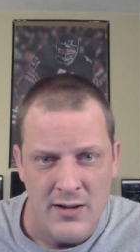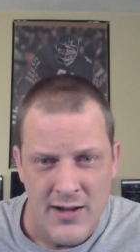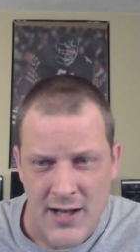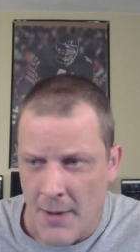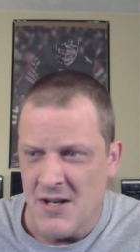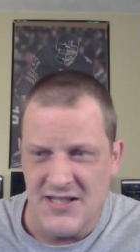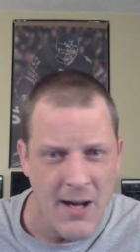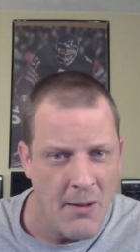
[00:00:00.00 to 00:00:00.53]

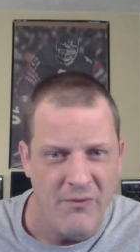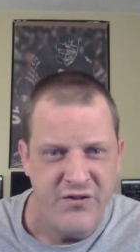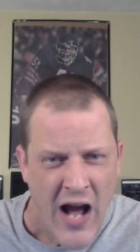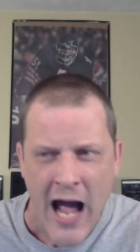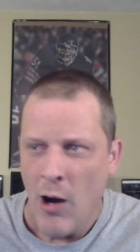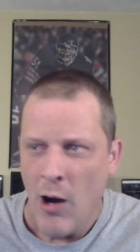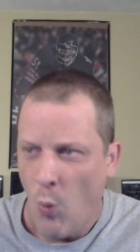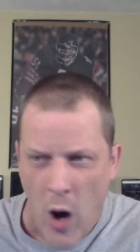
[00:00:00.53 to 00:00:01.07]
Give me some
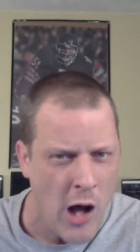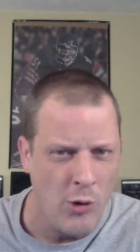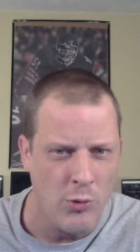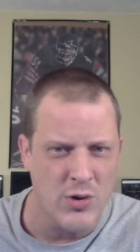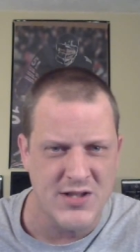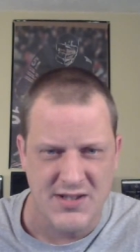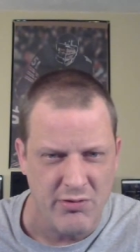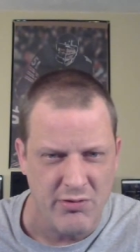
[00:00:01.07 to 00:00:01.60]
fat
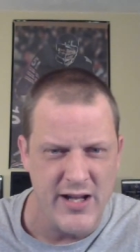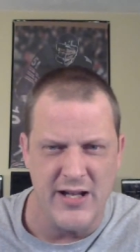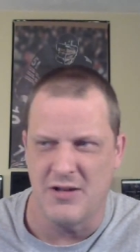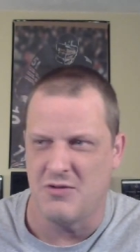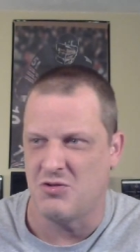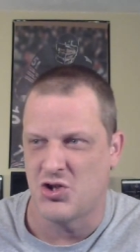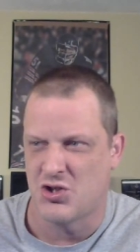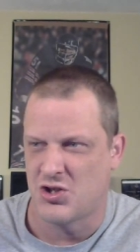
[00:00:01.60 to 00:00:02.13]
walrus
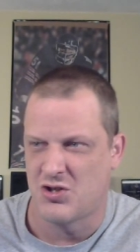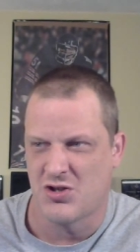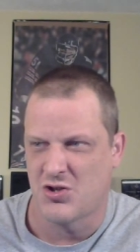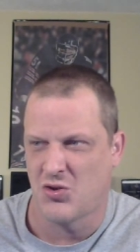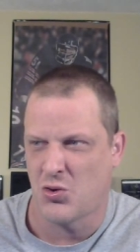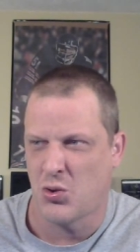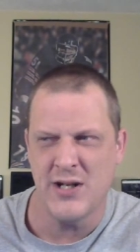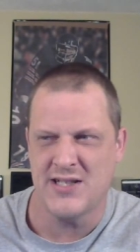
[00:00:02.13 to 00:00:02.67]
weed
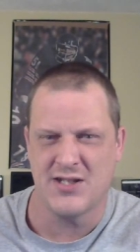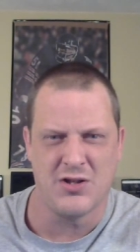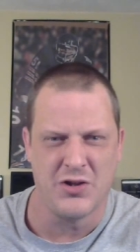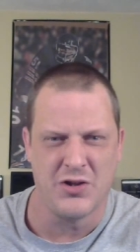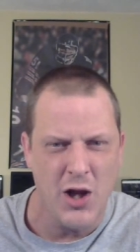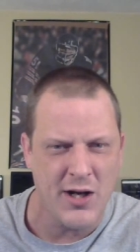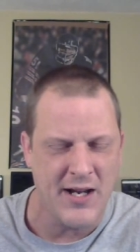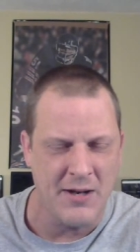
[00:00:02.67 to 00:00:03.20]

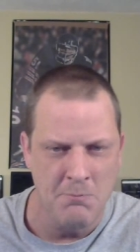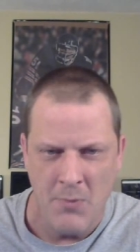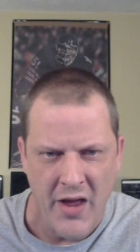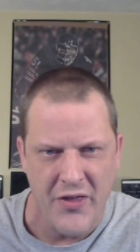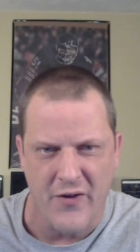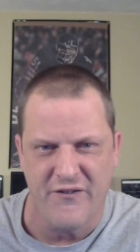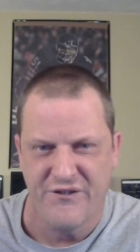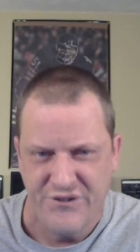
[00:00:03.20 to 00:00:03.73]
crizzled looking
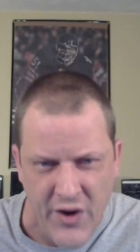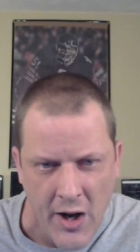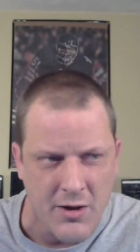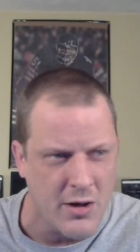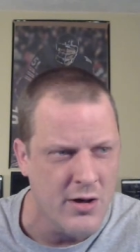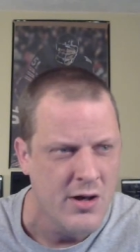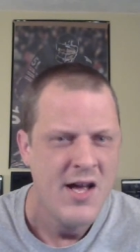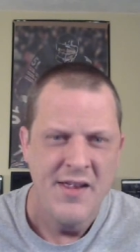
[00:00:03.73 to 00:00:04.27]

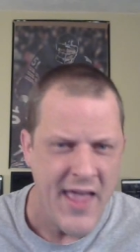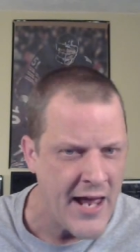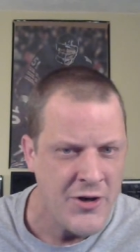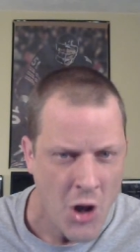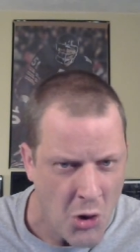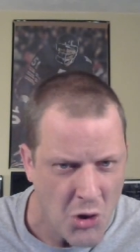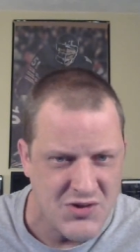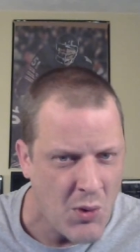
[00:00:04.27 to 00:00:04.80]
motherfucker
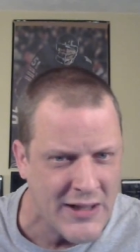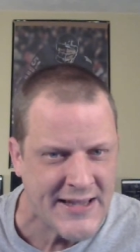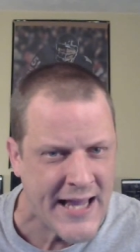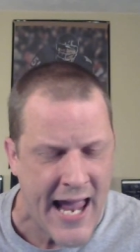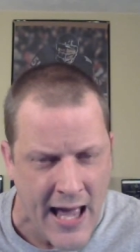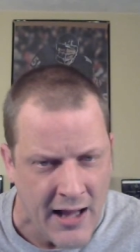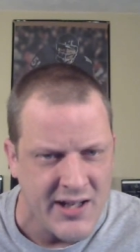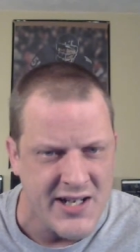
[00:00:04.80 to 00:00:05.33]
that knows what the
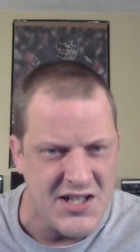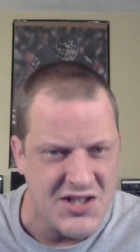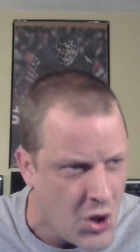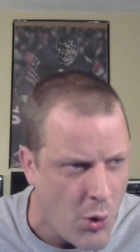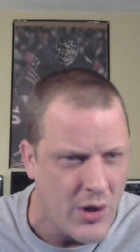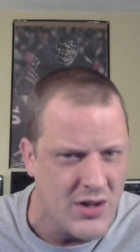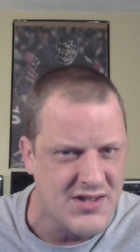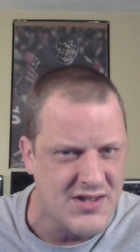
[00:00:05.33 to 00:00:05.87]
hell he's
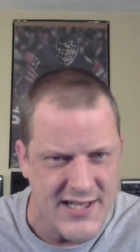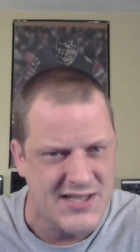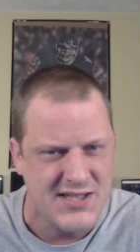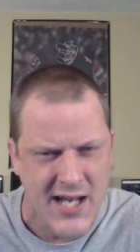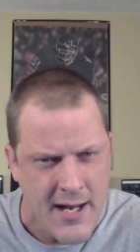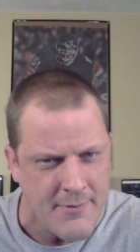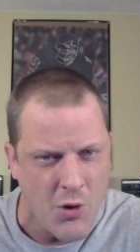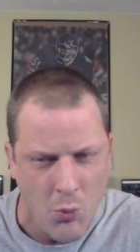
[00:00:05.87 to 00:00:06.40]
doing so this
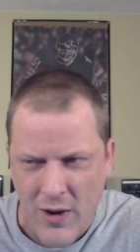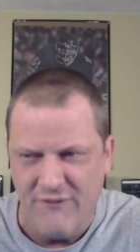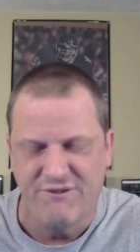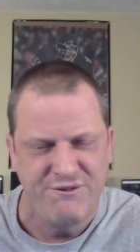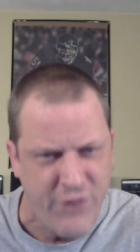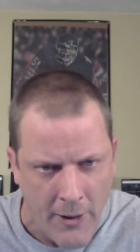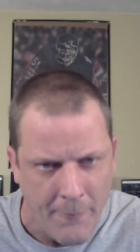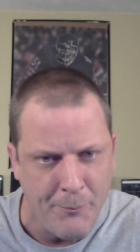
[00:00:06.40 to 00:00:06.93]
team can win
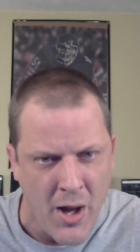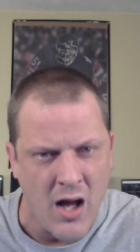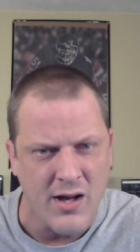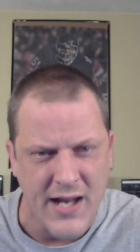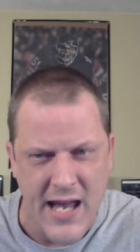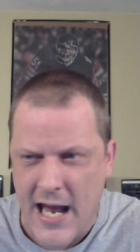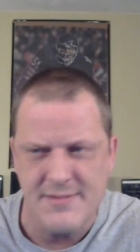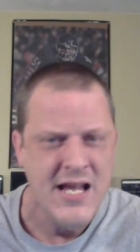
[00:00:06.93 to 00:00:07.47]
football
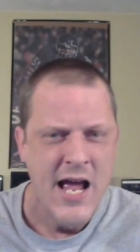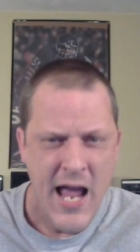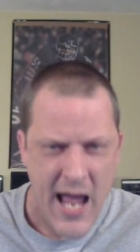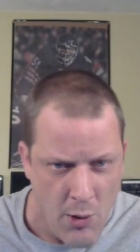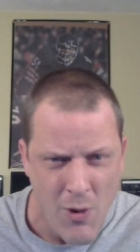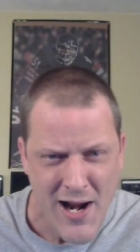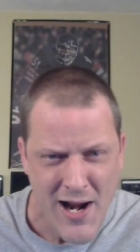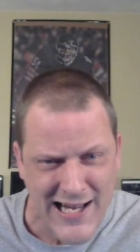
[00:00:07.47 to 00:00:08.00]
games
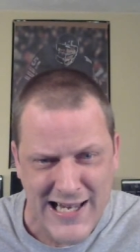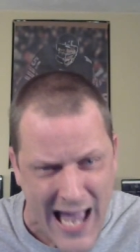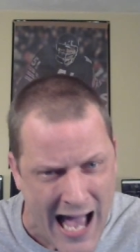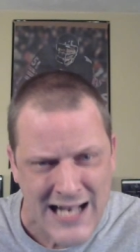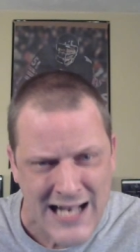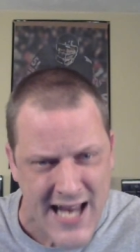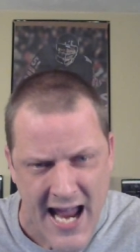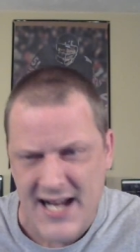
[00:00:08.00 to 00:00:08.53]
and win a
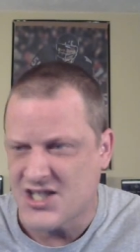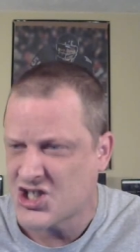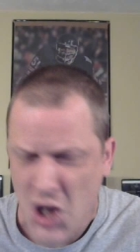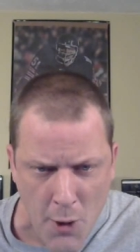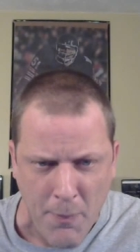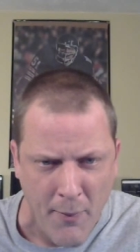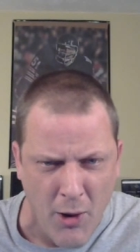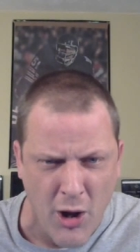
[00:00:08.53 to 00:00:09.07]
goddamn
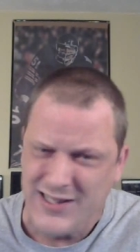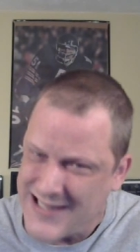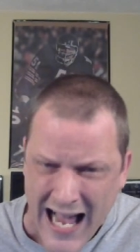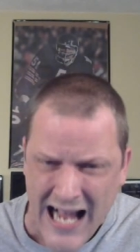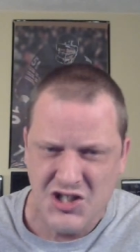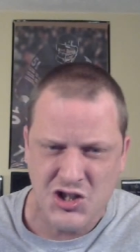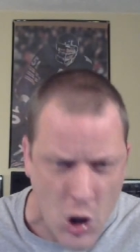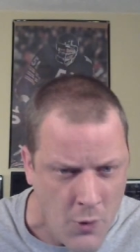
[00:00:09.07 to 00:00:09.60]
Super Bowl. Is
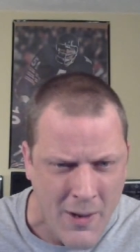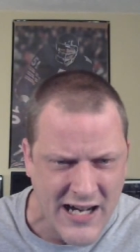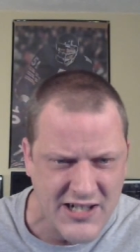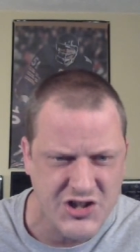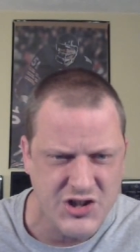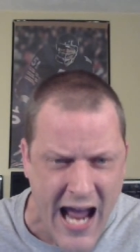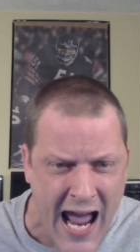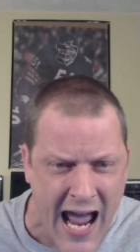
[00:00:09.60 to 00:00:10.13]
that too
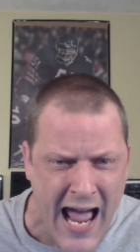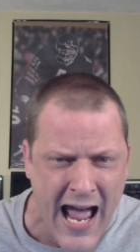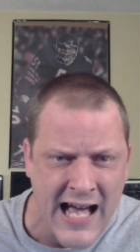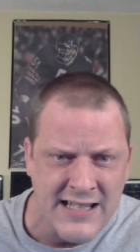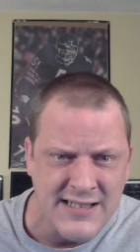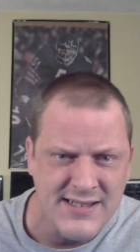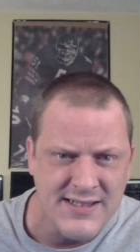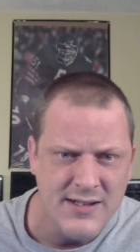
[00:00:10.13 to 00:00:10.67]
much to
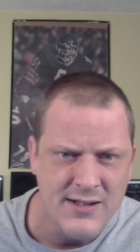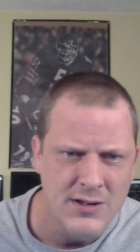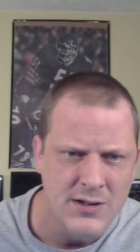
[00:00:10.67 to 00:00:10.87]
ask?